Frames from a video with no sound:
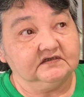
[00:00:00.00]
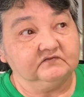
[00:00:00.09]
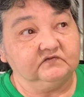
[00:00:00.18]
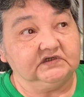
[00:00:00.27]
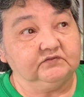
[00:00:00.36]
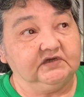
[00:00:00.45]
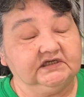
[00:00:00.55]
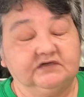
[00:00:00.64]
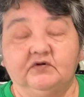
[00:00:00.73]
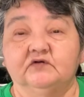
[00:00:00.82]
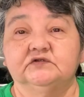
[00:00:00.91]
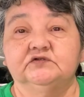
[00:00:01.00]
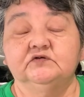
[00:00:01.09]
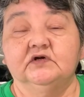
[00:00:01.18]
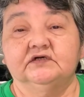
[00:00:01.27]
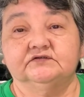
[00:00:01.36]
we'd make about
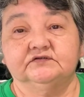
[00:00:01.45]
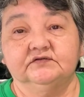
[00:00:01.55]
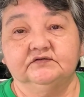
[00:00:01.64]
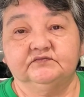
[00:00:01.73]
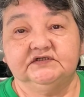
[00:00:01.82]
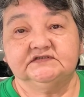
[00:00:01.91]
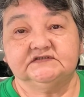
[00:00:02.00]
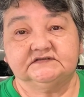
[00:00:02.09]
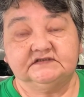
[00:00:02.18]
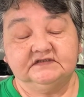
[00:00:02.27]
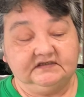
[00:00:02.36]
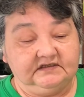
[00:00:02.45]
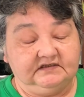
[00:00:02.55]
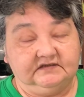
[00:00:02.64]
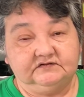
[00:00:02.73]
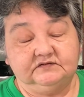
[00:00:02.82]
200 pieces
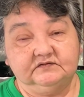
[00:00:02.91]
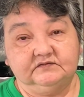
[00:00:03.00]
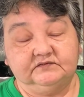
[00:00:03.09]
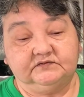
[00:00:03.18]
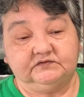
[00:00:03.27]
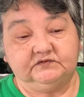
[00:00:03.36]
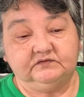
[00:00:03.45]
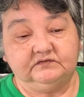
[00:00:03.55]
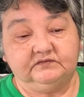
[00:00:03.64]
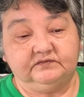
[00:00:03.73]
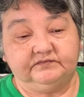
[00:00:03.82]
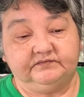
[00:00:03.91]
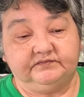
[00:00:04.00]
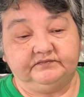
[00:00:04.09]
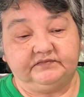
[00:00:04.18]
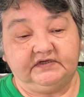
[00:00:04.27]
to
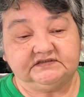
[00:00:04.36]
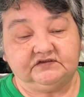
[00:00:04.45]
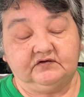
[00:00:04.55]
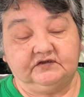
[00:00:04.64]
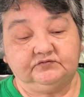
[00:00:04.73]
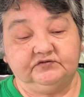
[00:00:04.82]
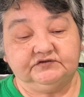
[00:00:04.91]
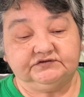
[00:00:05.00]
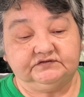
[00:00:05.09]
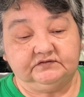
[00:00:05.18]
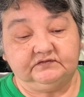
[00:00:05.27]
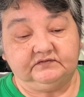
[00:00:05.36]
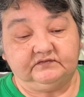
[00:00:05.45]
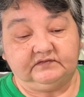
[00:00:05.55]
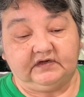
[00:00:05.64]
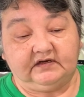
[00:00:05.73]
as a contribution to
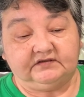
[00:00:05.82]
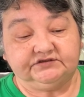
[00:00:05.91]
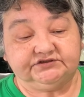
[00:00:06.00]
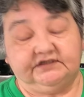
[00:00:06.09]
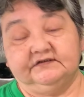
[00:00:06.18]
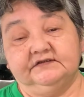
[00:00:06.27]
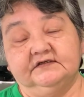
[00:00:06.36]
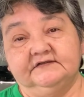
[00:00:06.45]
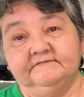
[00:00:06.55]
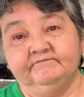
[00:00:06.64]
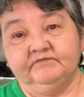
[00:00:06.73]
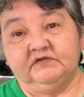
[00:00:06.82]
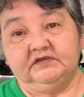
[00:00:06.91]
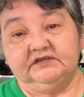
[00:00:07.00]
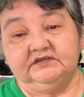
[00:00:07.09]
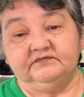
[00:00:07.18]
our share
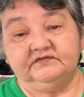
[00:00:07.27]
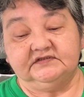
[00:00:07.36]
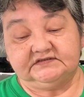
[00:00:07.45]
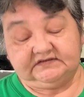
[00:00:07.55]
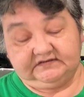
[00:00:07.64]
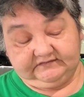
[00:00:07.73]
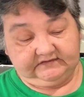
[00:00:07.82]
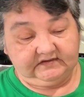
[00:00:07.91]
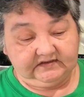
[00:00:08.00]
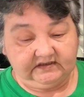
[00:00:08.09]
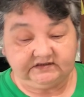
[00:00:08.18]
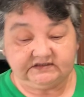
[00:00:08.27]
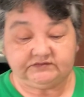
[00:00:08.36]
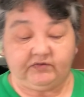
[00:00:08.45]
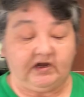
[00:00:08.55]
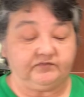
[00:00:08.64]
in the feast. And it's a
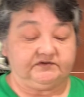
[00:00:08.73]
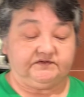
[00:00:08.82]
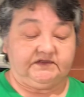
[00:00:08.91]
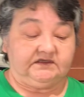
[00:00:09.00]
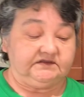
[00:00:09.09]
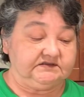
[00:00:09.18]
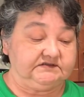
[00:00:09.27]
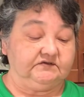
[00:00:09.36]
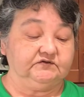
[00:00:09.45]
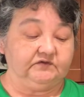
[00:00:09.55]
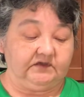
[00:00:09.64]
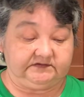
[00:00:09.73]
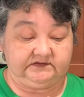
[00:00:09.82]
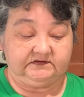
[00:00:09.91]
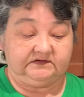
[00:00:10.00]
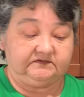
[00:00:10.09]
popular thing, they still do it
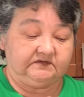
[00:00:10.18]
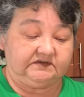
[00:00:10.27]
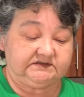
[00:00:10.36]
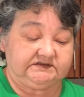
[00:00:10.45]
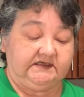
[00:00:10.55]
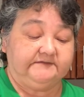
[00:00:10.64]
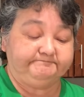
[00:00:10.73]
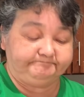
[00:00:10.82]
to this day.